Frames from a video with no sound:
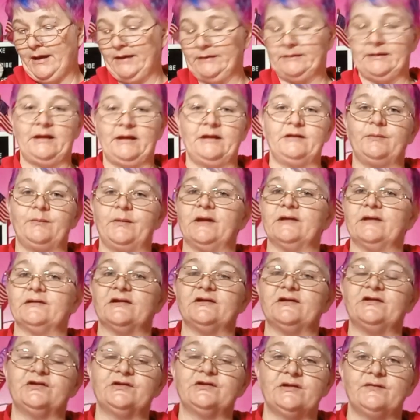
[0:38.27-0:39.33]
And that is because
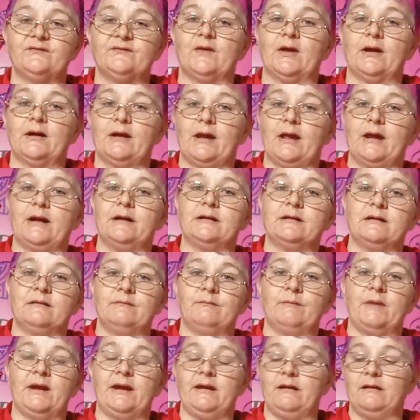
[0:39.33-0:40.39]
I just have not had it
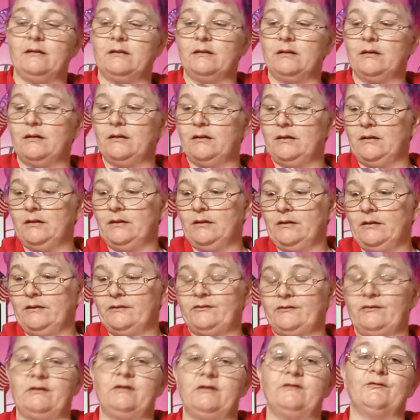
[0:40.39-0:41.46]
in me
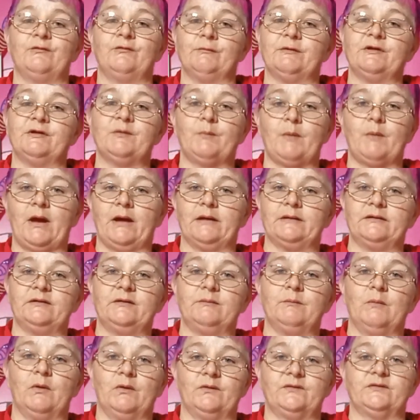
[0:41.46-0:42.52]
to even respond
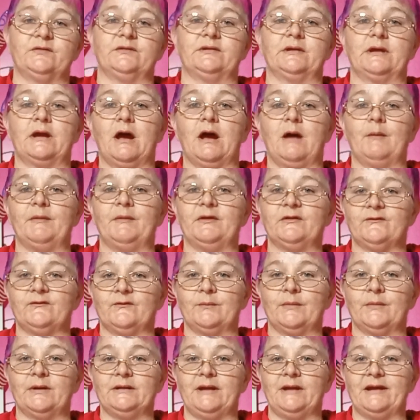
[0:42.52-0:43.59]
to most of the comments
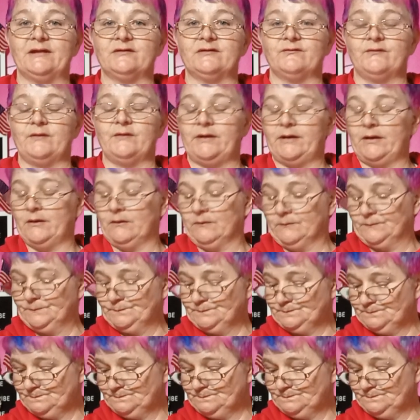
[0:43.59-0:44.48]
from my last video.